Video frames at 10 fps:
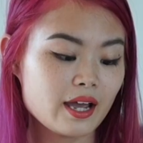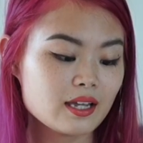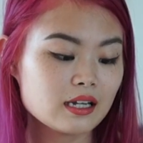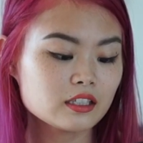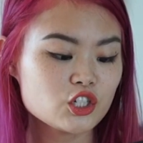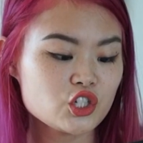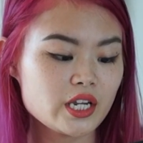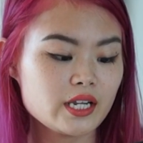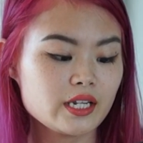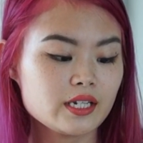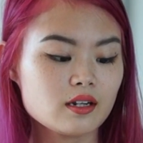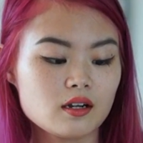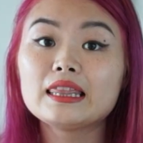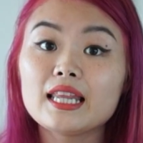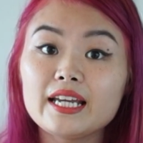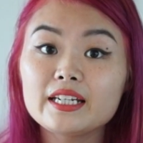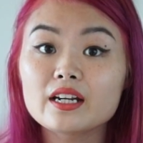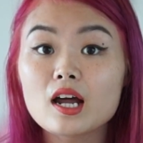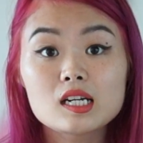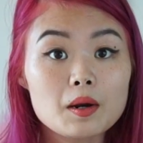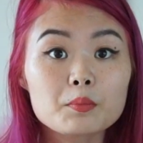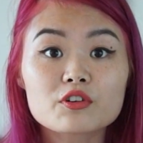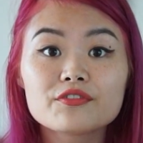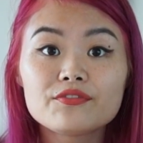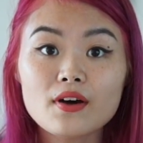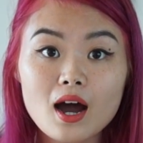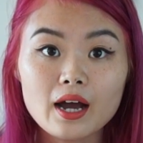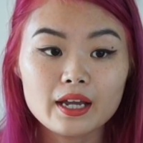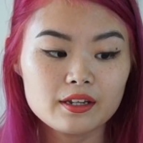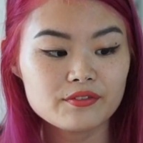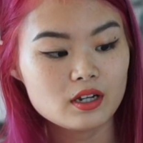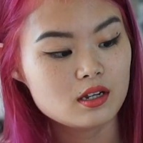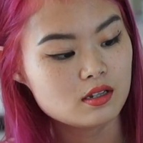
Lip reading: I got the shade light number 5,